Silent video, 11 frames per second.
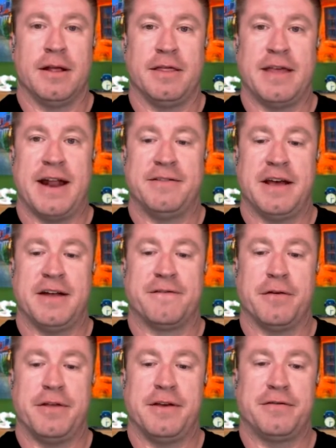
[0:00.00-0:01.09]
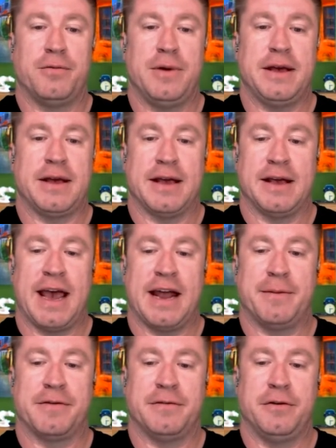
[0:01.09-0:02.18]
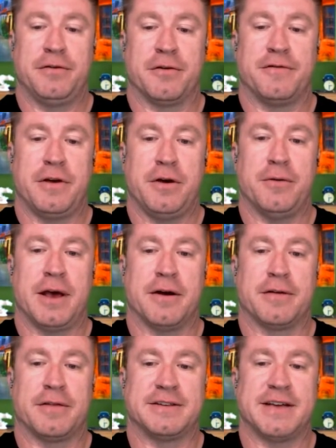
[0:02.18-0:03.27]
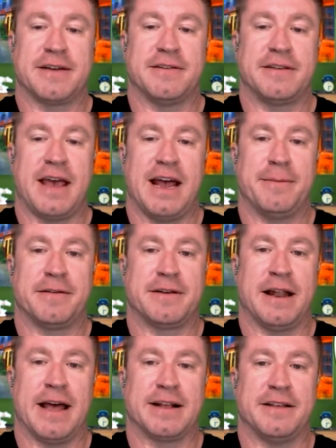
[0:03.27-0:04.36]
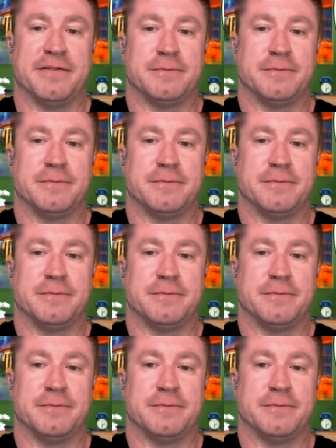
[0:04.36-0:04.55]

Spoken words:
That is it for this week in Cannabis News Review here at the Texas Cannabis Collective.